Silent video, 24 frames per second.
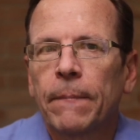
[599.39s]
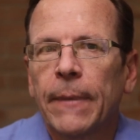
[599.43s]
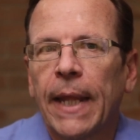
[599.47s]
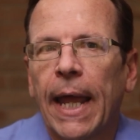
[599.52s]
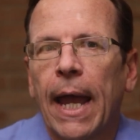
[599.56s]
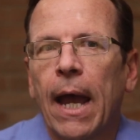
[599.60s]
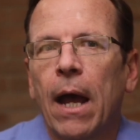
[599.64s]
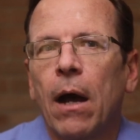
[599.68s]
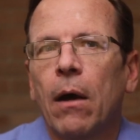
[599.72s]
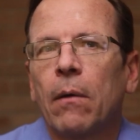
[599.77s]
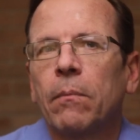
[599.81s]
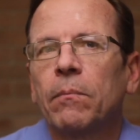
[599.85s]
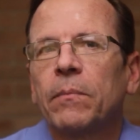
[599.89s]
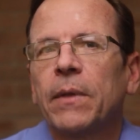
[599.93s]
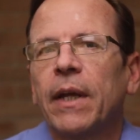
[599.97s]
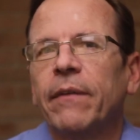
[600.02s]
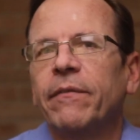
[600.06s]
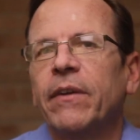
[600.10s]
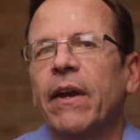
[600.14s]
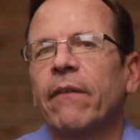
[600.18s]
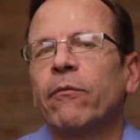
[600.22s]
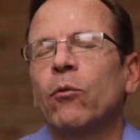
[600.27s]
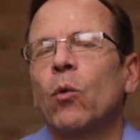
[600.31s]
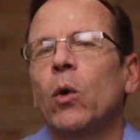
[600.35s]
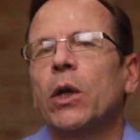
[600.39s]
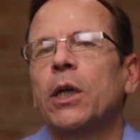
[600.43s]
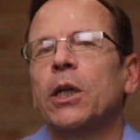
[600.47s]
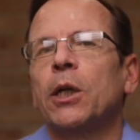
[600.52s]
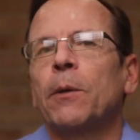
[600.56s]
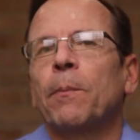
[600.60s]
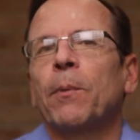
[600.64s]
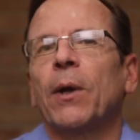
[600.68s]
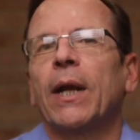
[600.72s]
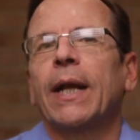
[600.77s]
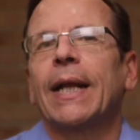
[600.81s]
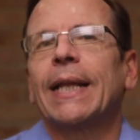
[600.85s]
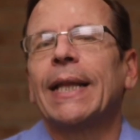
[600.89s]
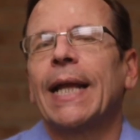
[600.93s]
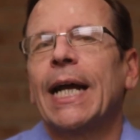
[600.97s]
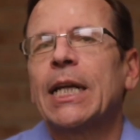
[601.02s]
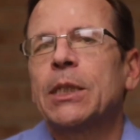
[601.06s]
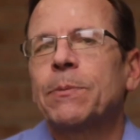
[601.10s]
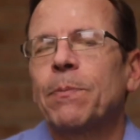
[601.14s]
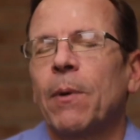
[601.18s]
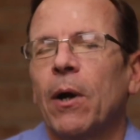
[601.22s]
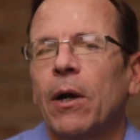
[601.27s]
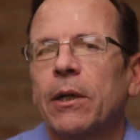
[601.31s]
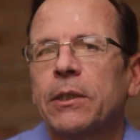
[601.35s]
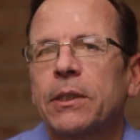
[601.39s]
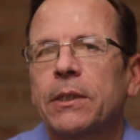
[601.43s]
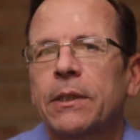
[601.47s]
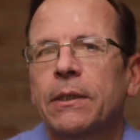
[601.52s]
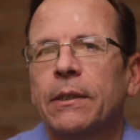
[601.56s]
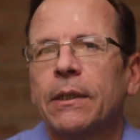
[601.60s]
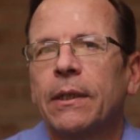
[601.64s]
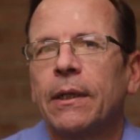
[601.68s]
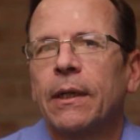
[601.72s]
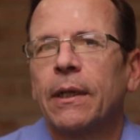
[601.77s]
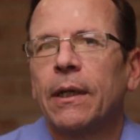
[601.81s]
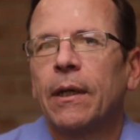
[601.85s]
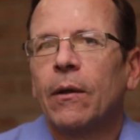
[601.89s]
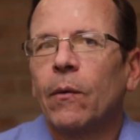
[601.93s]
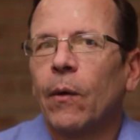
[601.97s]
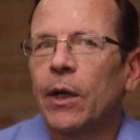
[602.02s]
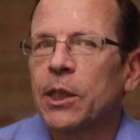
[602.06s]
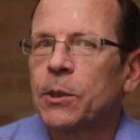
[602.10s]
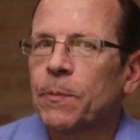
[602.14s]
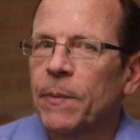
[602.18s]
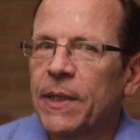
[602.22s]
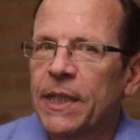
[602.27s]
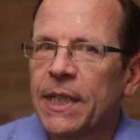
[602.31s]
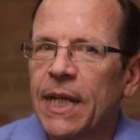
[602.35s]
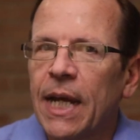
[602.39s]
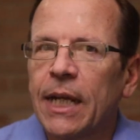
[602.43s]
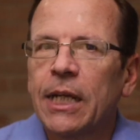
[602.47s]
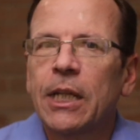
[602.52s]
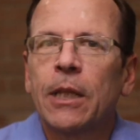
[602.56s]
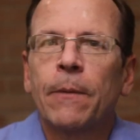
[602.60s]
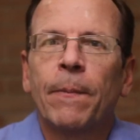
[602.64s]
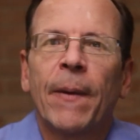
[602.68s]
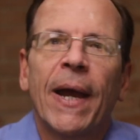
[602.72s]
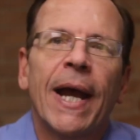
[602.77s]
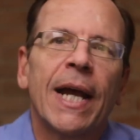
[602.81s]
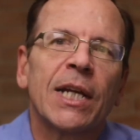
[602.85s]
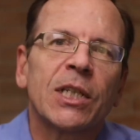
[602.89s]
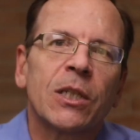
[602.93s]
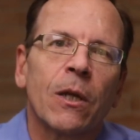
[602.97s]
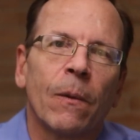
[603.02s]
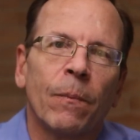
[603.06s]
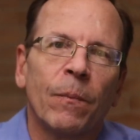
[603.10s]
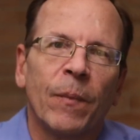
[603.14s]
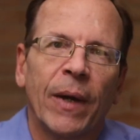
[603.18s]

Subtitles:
Now, have you ever wanted to print glass parts? While it's been done in the past